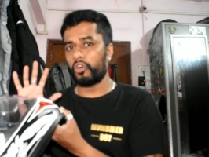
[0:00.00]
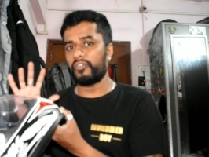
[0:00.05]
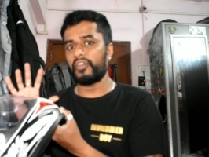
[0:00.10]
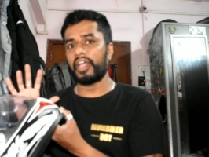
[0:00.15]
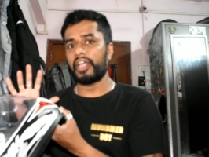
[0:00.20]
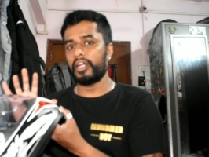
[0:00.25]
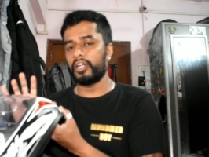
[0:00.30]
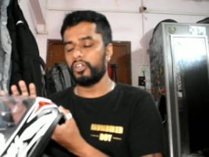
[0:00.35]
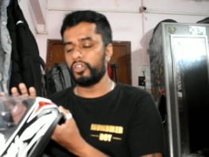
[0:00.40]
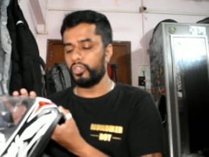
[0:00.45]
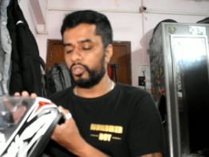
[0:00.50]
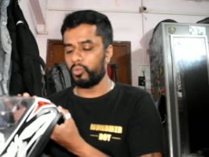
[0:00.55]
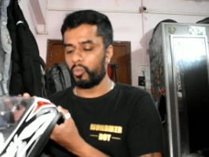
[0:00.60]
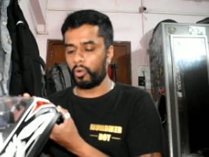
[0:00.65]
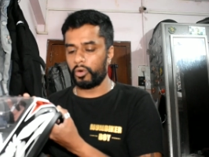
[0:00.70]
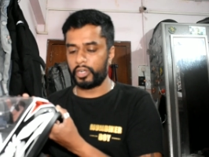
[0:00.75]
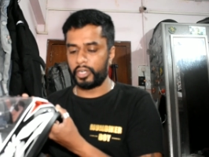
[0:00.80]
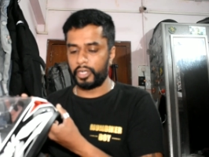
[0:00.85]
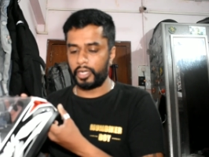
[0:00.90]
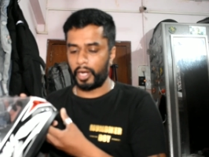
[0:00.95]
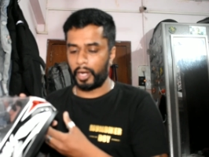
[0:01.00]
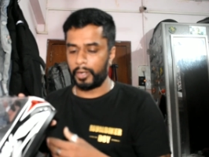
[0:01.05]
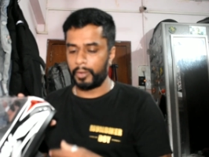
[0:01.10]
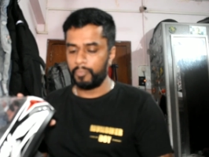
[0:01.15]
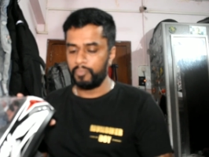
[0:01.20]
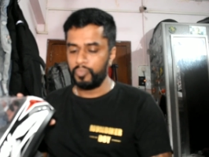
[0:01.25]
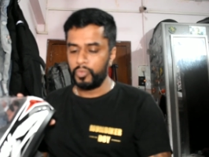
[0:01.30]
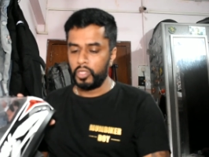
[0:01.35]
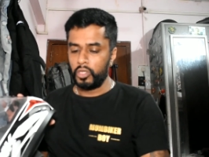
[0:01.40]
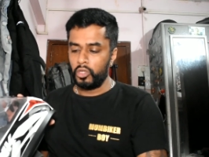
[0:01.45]
of angle do you want it at.
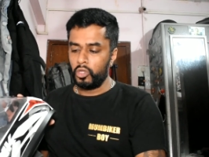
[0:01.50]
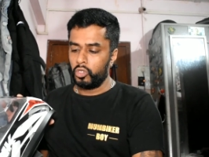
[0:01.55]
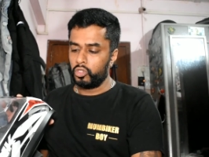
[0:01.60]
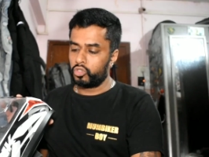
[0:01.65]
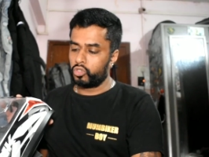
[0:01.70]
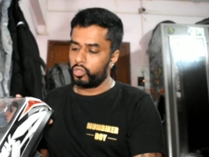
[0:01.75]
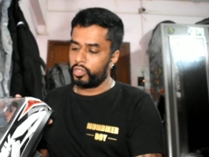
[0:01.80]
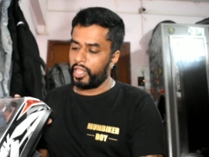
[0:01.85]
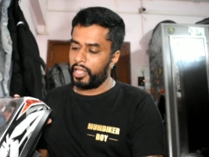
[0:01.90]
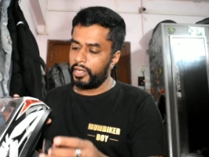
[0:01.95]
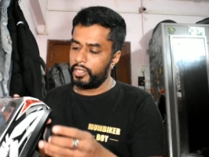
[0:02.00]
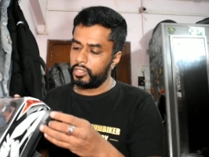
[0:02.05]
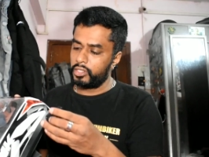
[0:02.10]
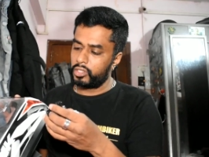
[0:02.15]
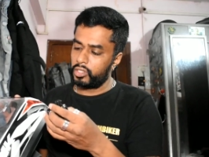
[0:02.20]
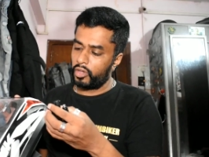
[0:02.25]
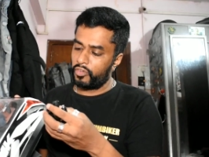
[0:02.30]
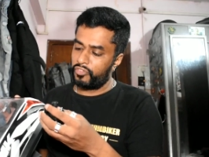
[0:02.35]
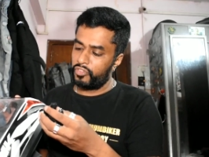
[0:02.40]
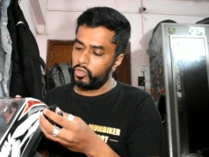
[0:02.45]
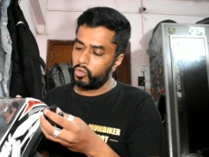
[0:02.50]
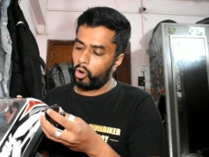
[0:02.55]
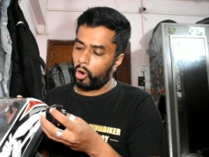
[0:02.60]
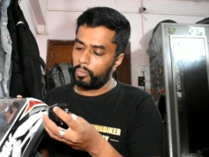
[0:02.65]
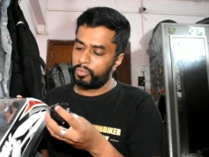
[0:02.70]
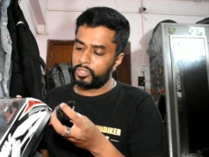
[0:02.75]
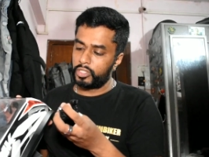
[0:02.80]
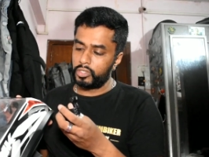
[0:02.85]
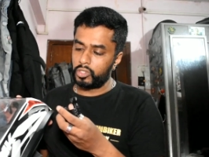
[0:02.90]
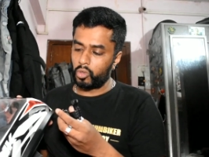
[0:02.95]
So there is a few
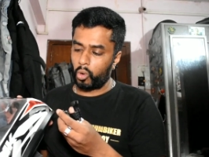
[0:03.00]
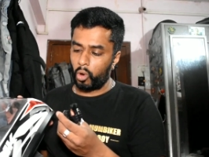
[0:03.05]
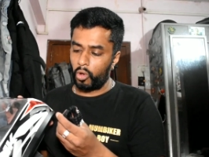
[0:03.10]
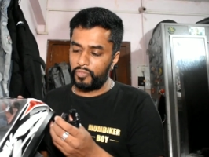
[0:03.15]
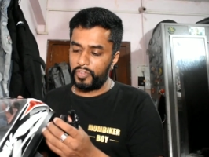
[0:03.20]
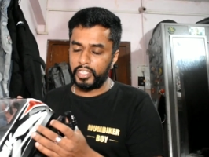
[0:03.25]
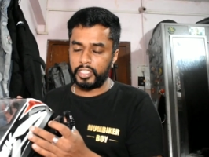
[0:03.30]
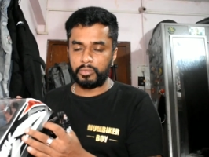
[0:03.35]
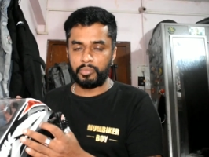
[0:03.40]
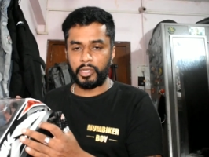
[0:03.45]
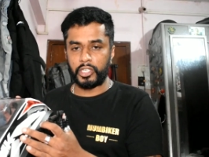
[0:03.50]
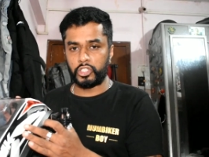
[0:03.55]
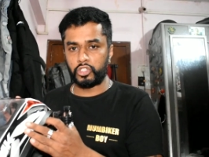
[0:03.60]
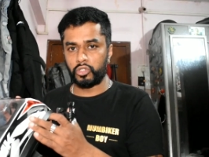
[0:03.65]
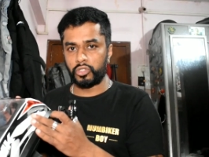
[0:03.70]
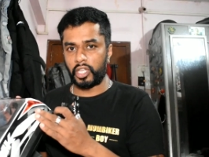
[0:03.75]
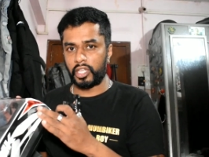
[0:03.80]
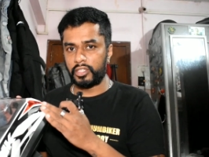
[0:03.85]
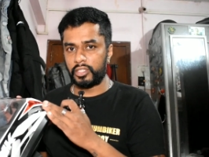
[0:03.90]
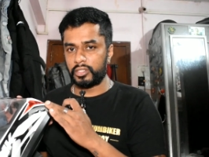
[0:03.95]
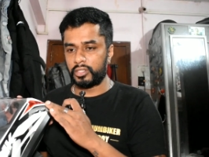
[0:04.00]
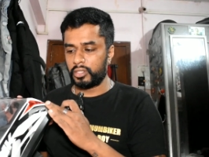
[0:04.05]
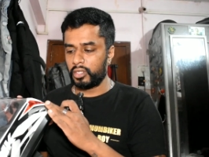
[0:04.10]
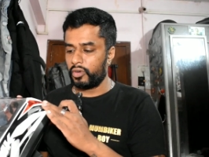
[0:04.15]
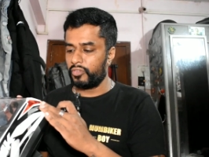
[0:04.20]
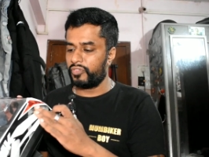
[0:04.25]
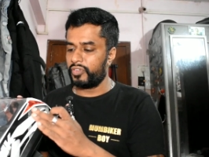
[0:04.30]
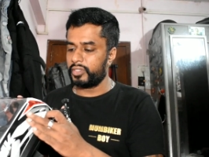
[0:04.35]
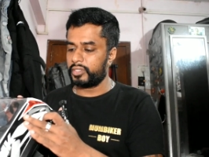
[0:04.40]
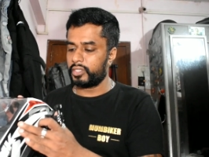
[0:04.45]
options. Always make sure that the
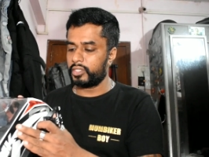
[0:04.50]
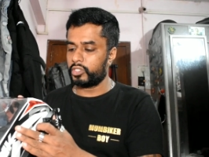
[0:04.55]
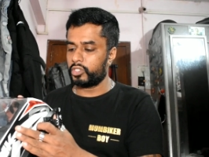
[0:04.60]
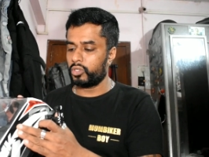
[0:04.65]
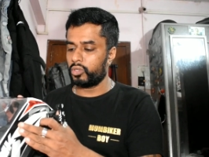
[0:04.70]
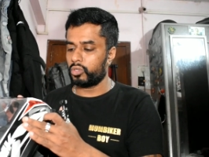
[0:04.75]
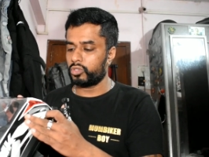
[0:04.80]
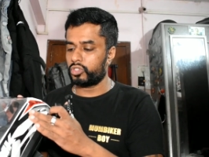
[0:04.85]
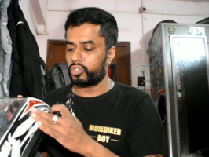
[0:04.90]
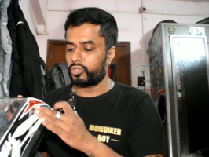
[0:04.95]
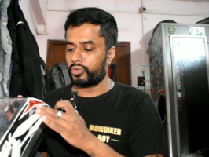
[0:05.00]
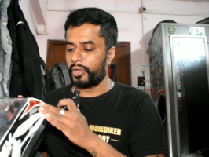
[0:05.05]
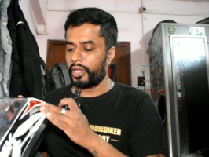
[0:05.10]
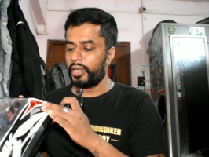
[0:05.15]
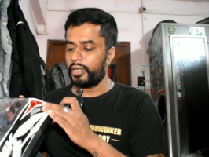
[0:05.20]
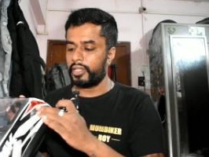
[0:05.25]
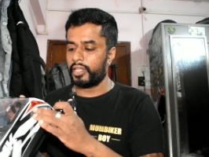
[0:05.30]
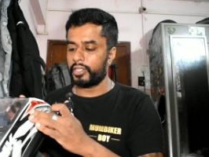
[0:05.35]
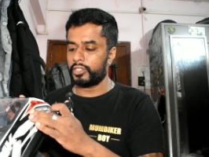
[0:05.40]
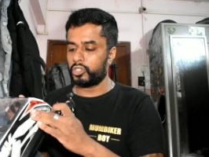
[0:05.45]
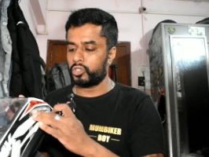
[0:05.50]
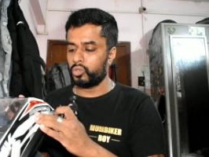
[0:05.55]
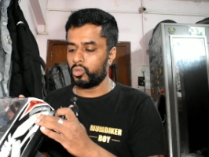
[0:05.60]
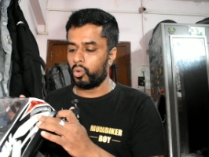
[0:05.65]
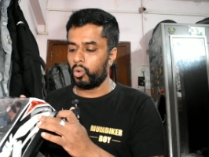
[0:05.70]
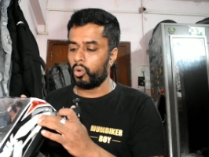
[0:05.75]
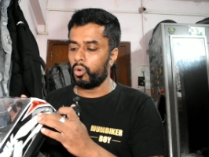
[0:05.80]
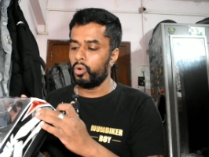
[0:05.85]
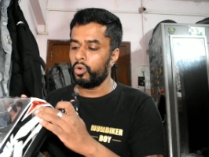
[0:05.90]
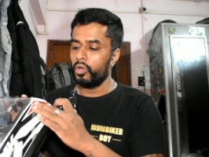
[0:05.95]
surface is straight. There's
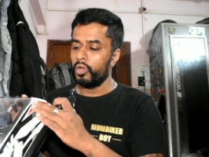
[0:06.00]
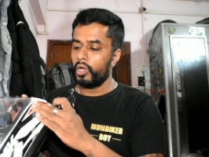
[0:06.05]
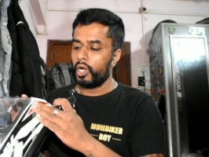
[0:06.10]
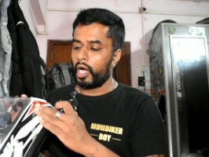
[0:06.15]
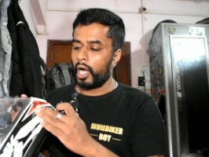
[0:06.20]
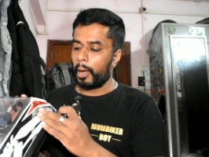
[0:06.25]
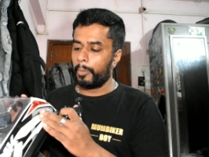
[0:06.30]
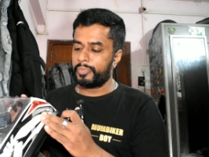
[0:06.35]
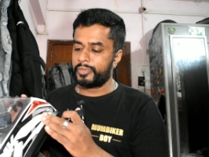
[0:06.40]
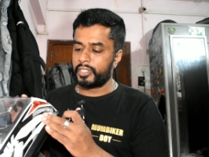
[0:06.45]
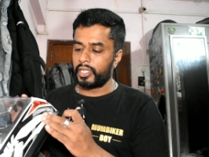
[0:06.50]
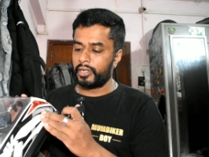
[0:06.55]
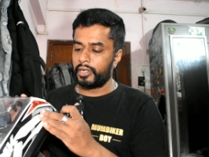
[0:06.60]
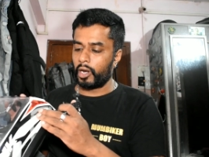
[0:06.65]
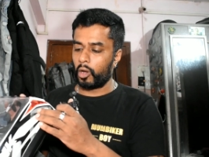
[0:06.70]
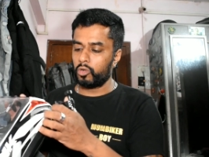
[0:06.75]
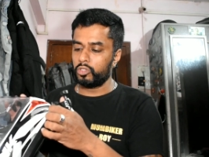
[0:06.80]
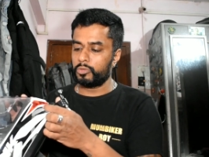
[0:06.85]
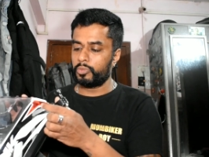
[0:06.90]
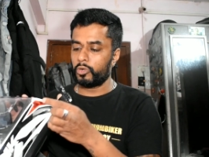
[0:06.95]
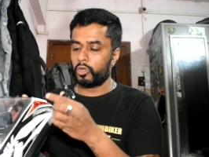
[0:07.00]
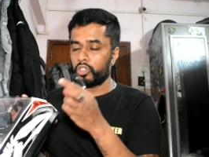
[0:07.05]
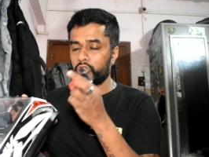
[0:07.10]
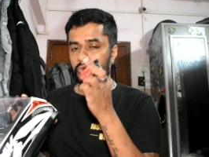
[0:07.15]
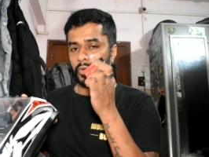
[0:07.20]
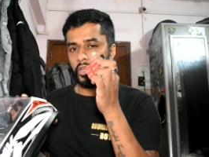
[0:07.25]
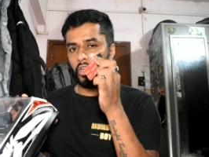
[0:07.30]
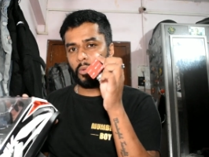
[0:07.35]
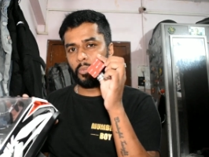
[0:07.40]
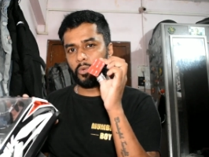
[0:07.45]
no ups and downs,
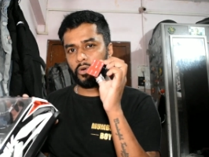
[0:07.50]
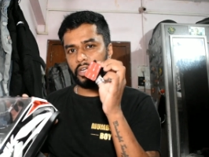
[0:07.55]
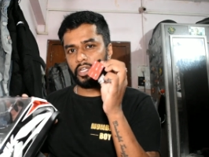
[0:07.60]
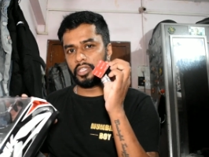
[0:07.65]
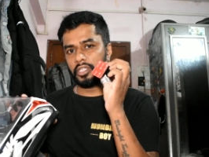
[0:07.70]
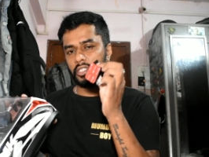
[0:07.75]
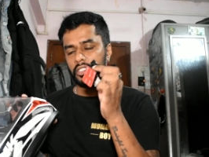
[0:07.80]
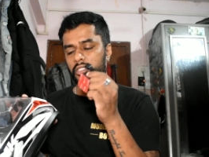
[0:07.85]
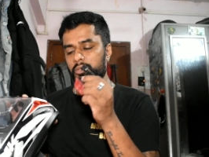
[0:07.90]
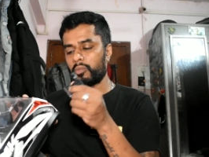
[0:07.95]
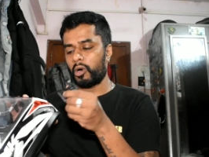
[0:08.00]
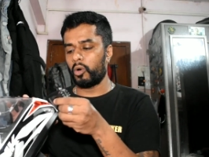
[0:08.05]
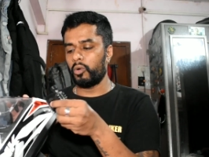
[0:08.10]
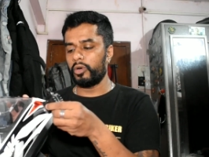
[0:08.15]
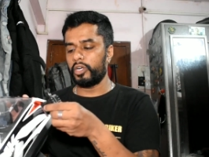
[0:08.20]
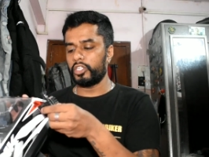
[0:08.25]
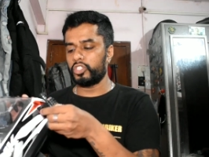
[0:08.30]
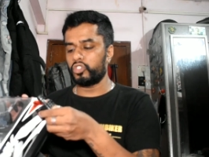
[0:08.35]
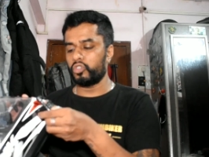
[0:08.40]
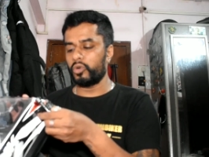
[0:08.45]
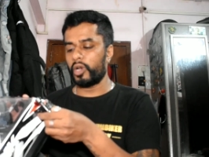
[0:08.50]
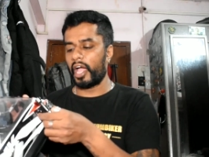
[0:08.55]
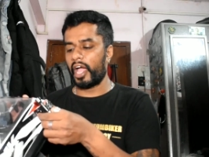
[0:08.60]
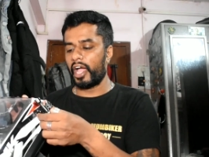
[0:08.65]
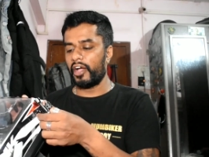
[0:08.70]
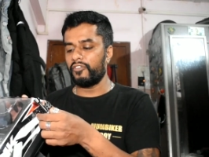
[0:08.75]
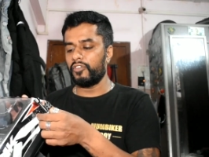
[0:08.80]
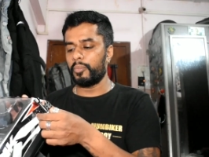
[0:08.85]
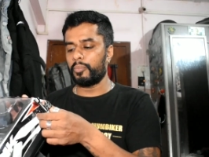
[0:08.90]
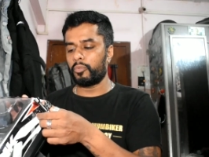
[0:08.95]
because when you're putting this mount, it should
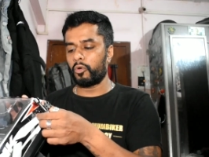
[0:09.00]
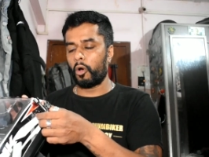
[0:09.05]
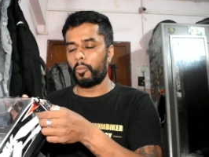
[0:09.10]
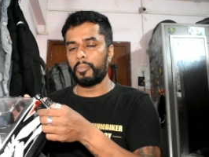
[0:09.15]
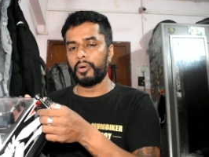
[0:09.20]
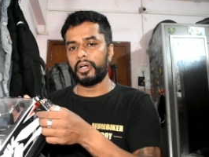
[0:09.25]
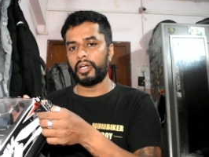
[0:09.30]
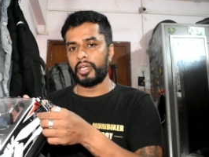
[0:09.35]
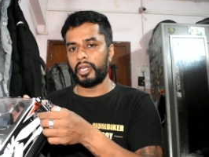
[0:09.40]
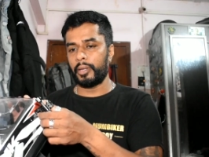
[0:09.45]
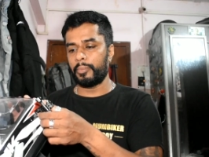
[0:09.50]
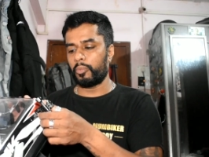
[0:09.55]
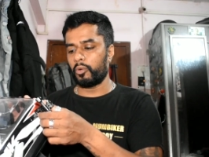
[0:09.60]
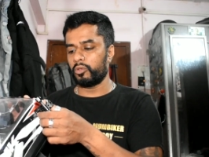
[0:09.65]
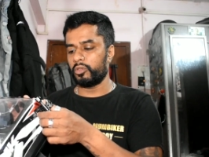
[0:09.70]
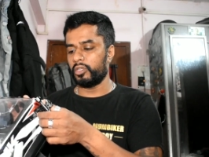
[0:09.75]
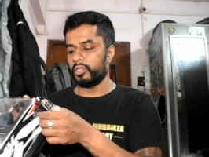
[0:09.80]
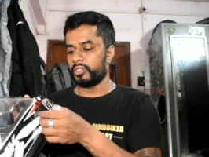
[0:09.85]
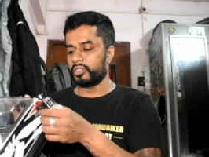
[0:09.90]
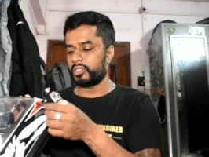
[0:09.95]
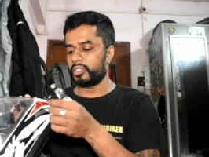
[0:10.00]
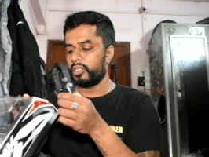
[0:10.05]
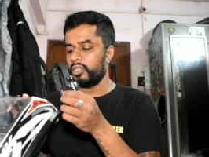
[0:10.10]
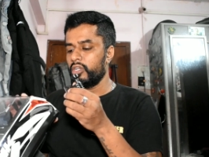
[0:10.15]
have a proper grip on this.